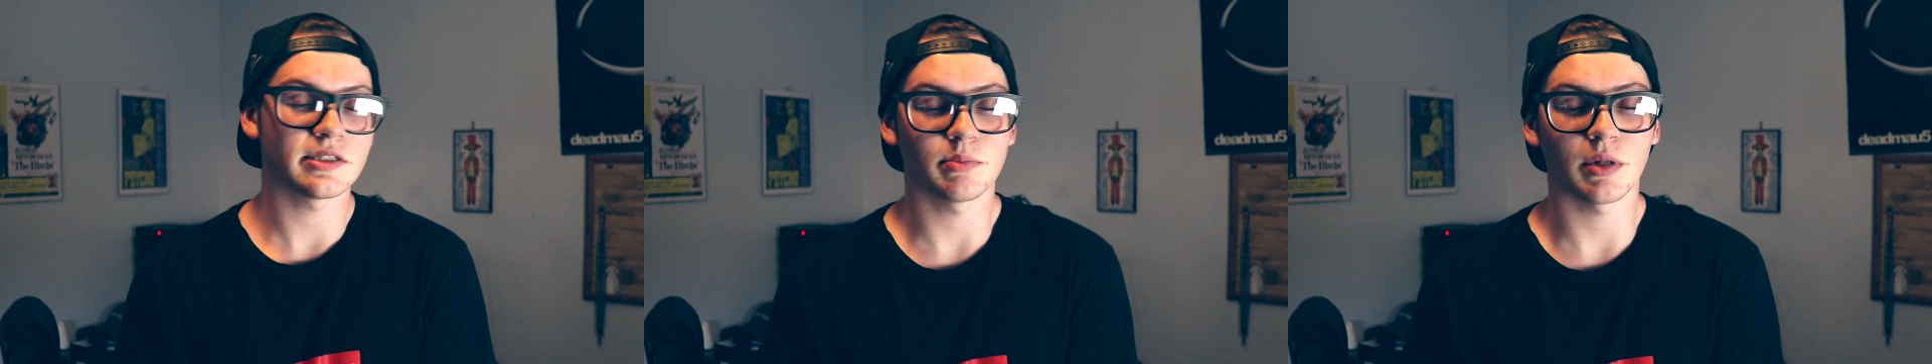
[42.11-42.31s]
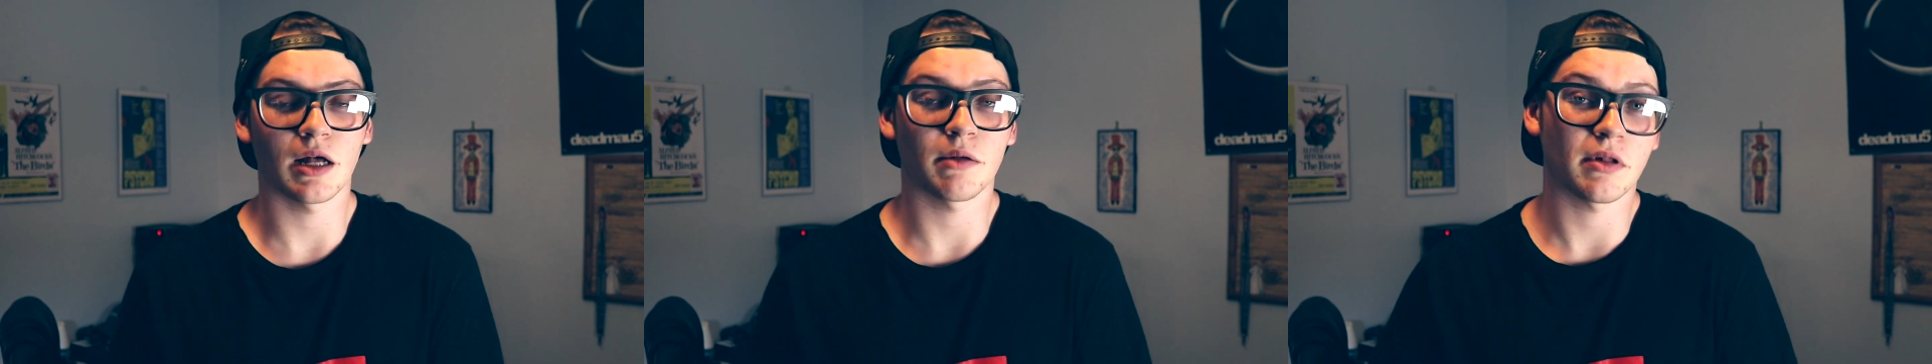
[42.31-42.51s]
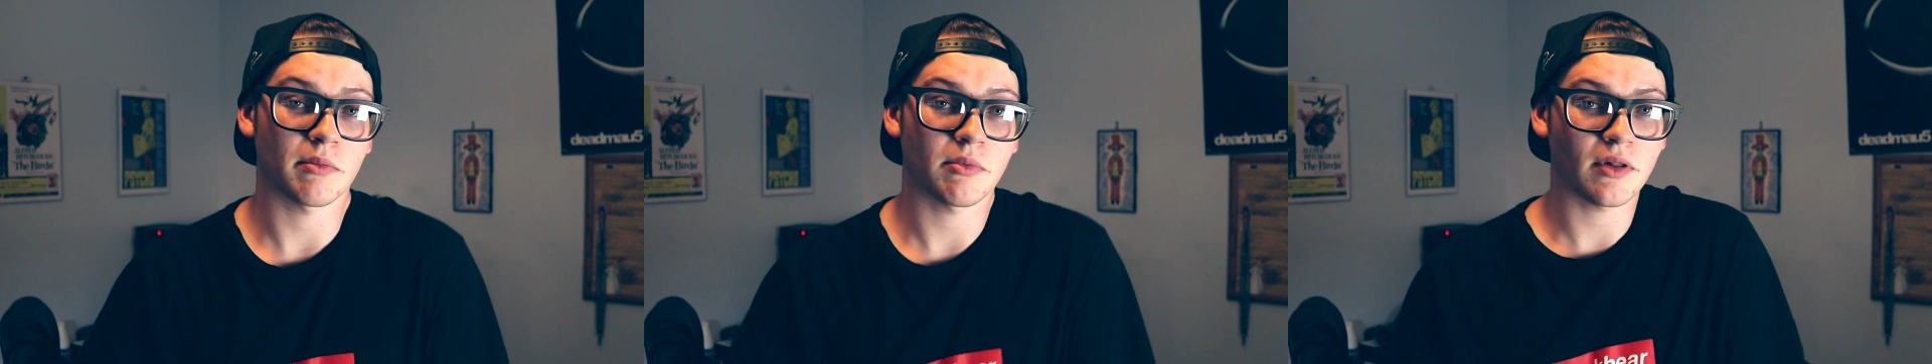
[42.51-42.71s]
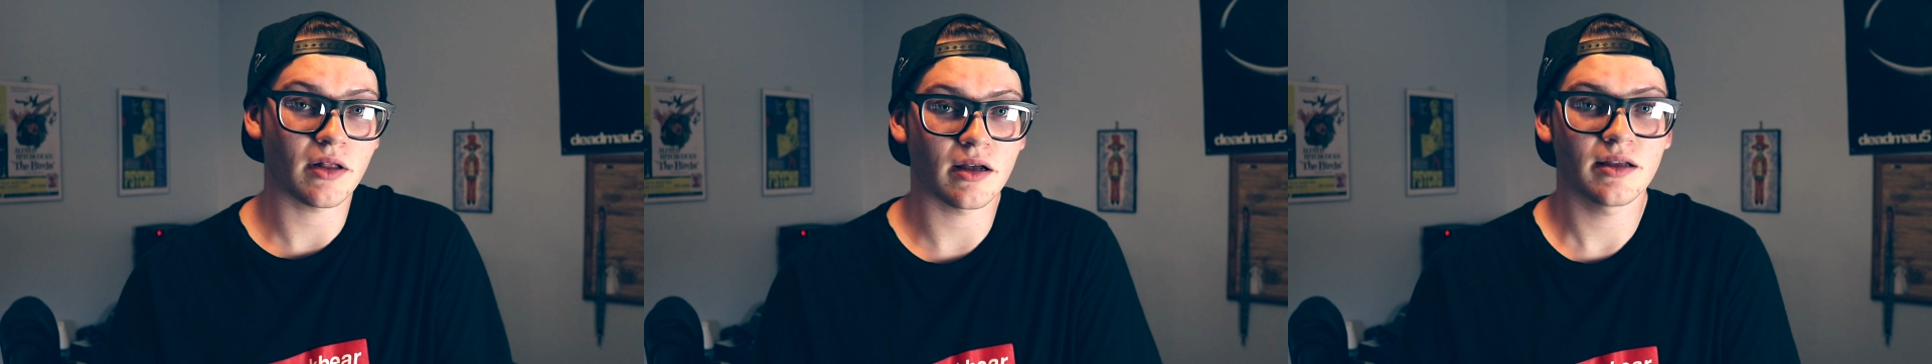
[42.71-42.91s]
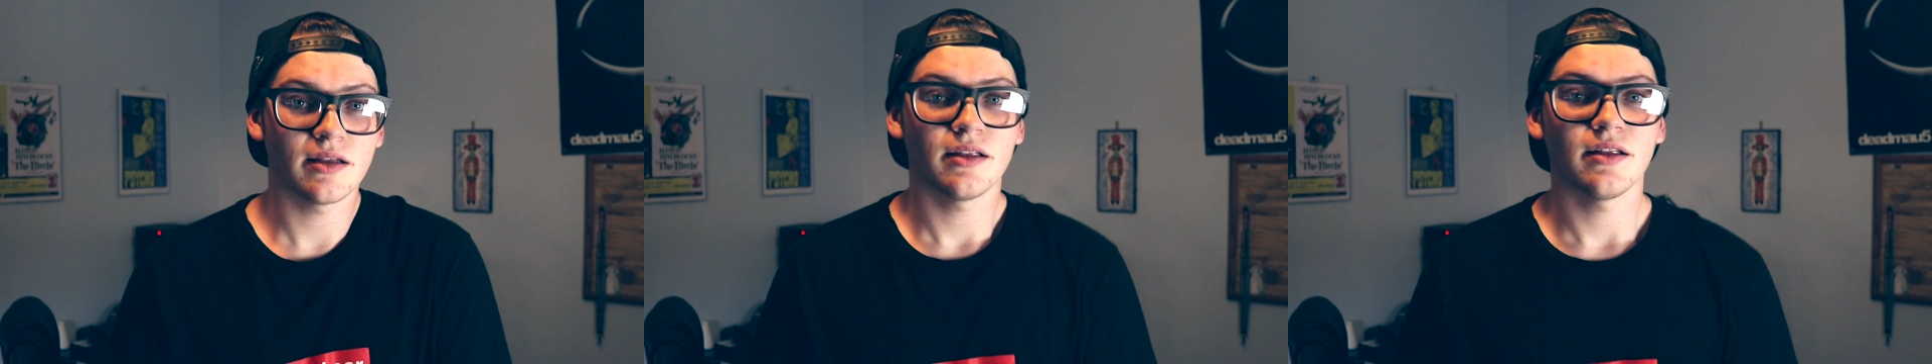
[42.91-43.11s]
blah blah
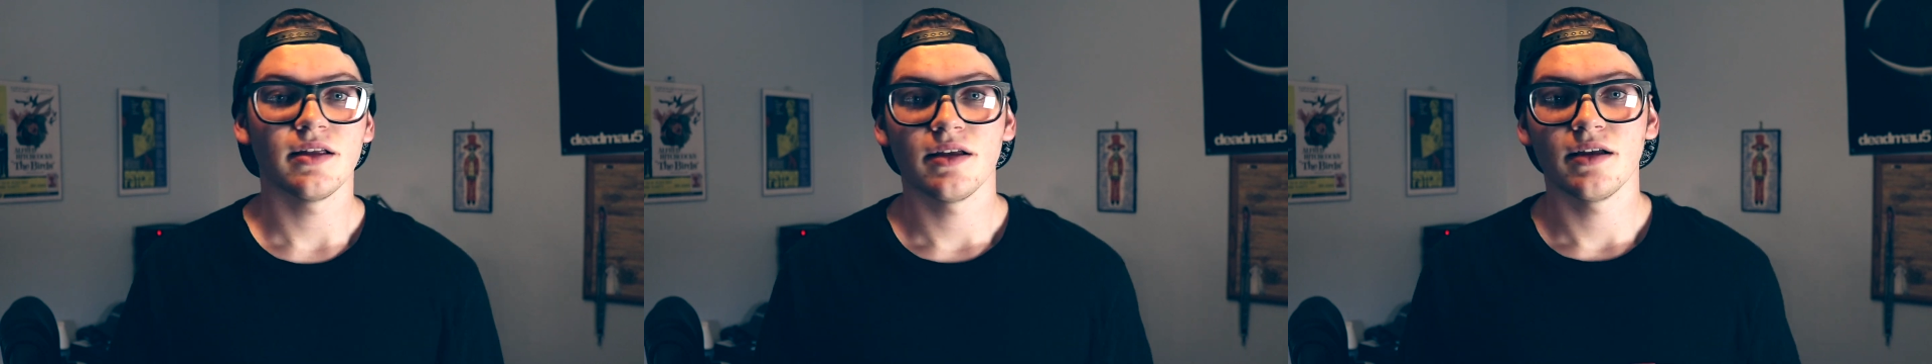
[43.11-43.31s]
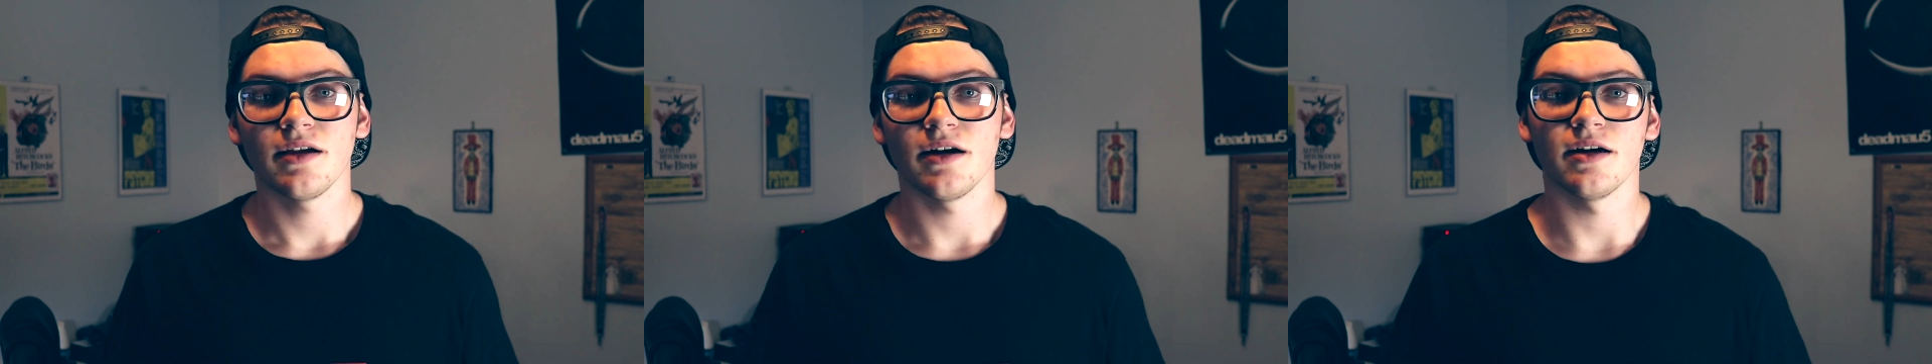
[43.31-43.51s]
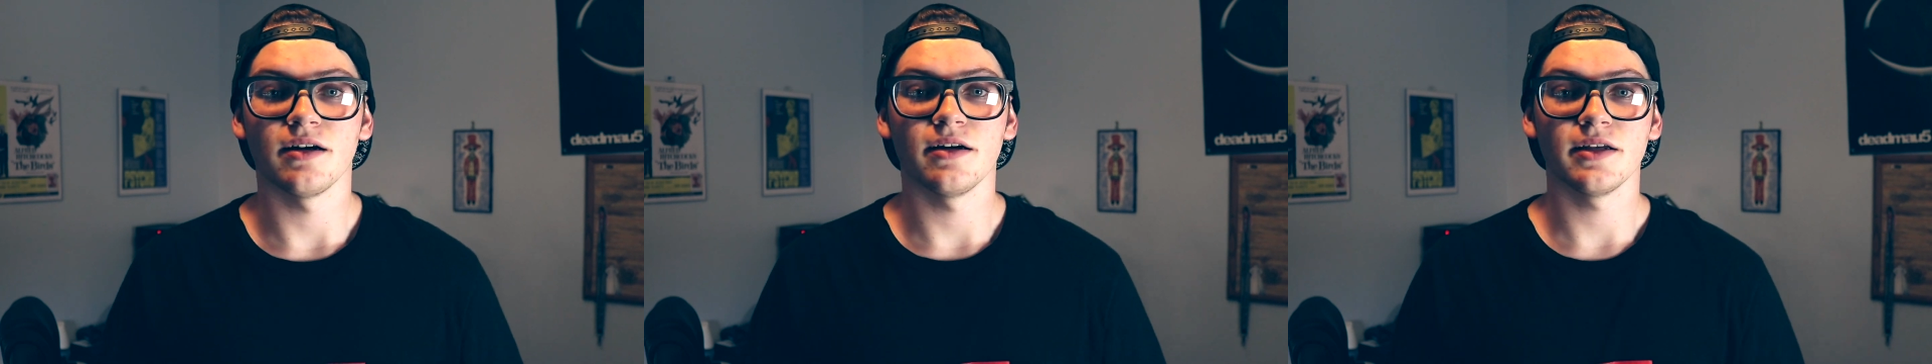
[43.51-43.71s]
blah.